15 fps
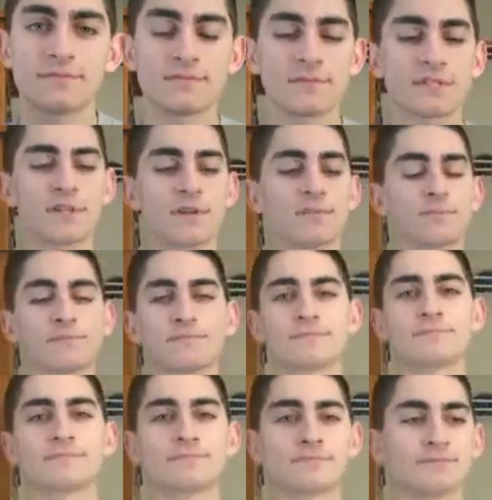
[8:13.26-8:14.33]
So,
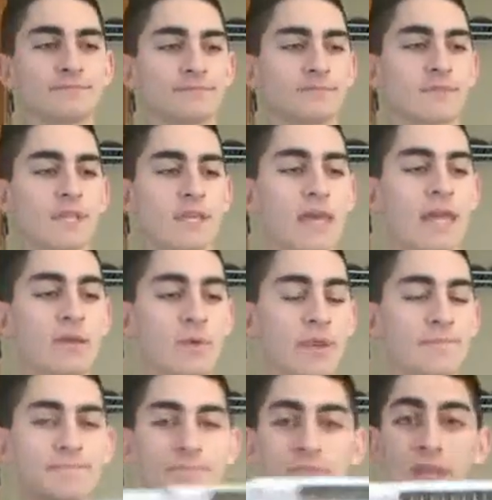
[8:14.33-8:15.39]

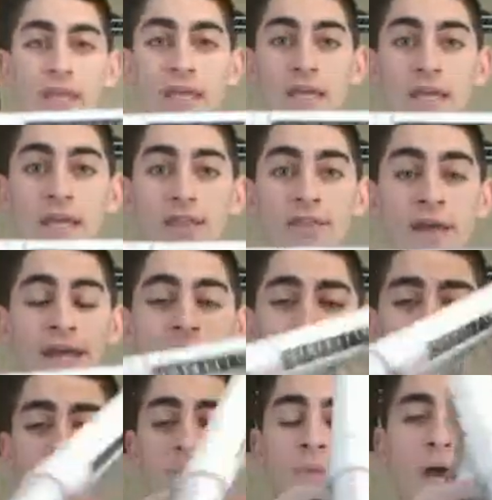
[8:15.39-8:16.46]
anyway,
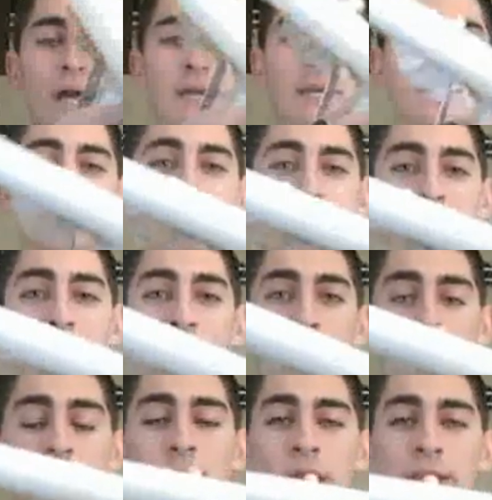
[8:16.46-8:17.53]
that's my snap
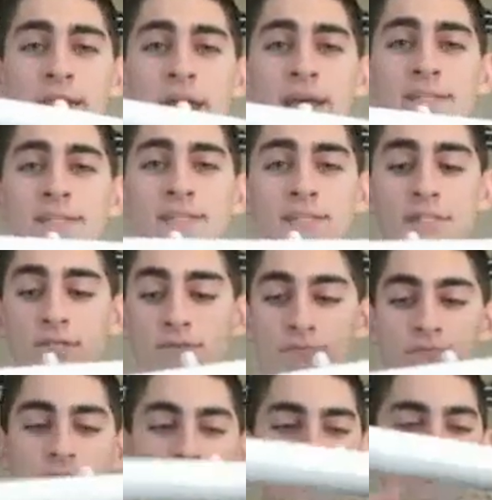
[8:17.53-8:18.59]
carbine, guys.
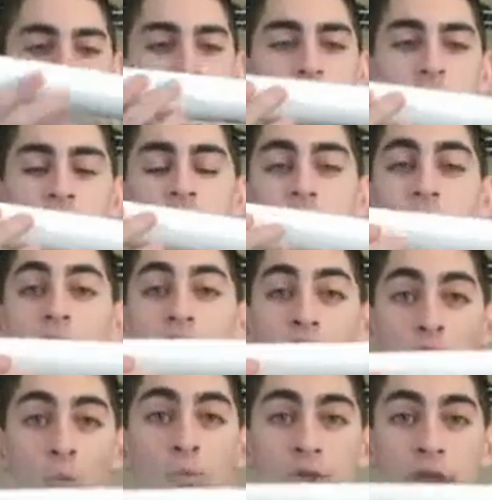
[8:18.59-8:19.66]
There we go.
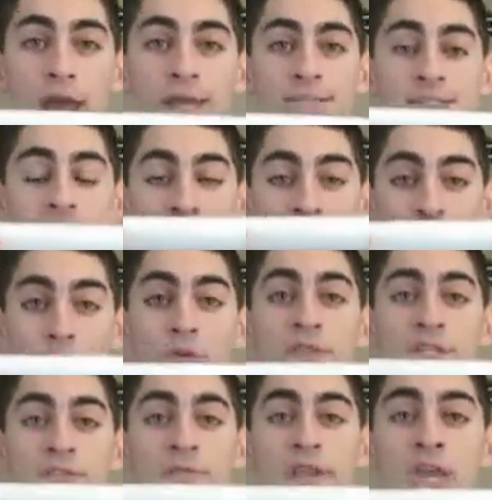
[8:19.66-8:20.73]
Hope you guys enjoyed
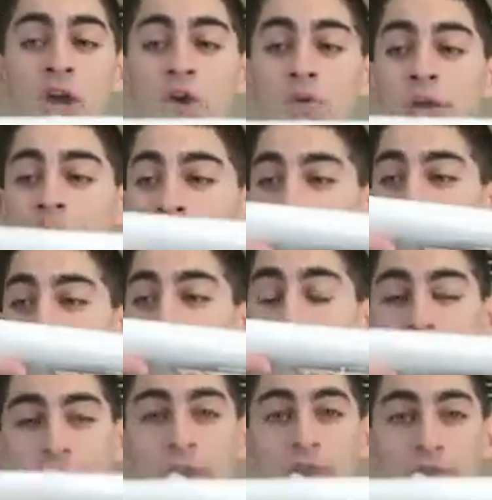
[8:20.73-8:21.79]
this video.
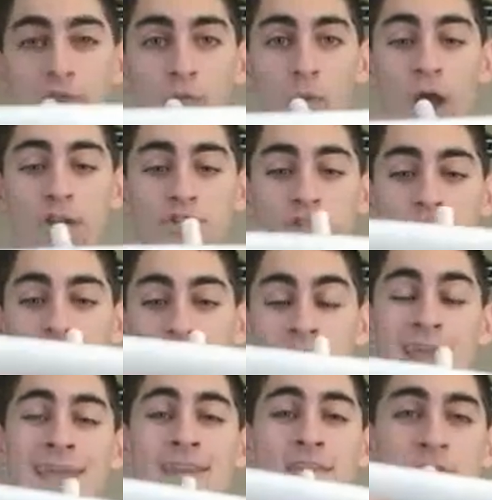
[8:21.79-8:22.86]
Thank you for watching.
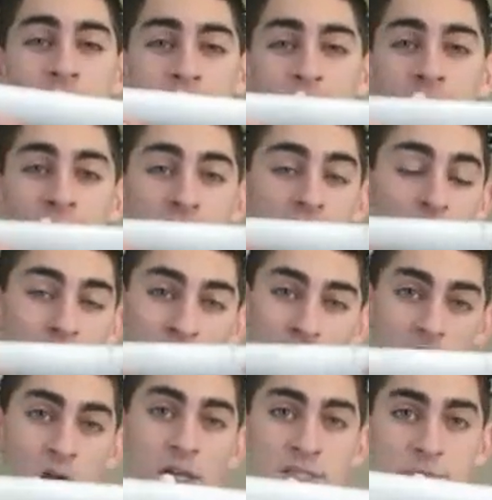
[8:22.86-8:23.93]
Again, thank you guys for being
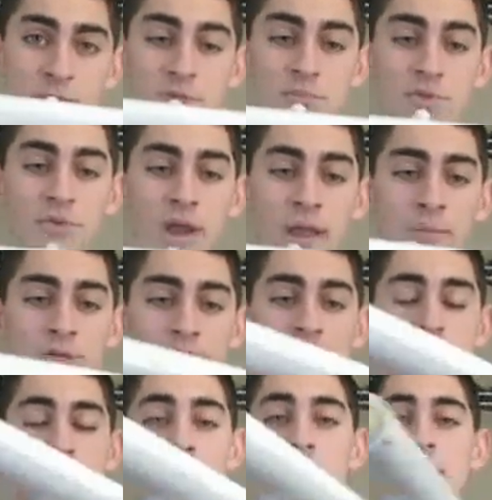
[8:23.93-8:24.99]
awesome
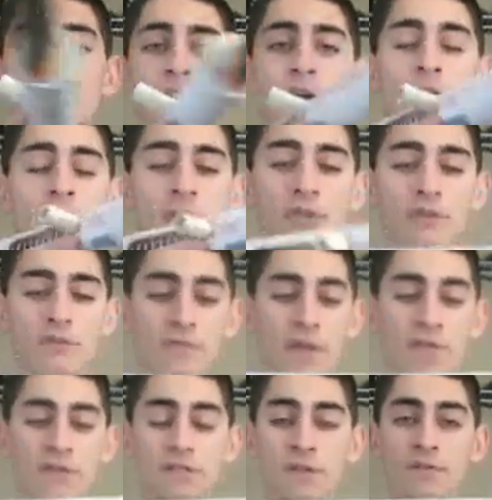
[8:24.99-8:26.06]
subscribers. Sorry I couldn't
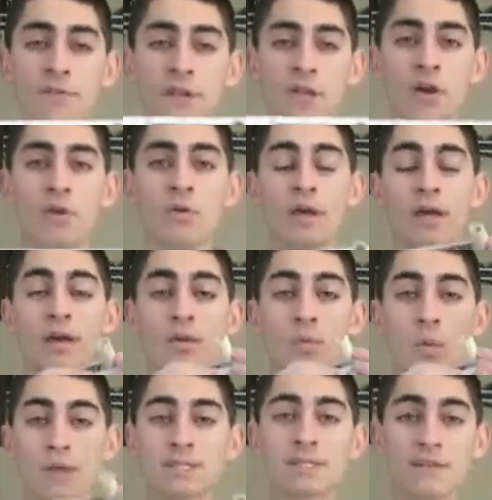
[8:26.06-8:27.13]
fire this on video.
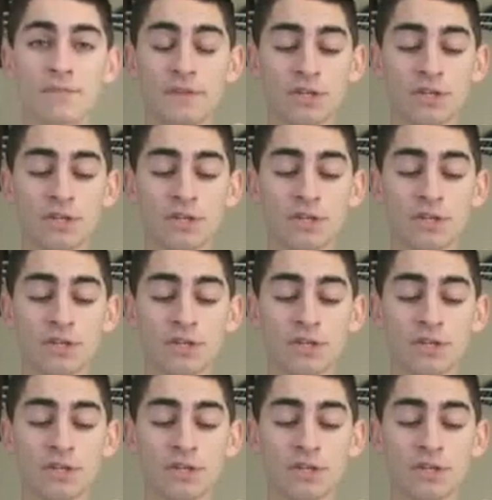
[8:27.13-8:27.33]
Once I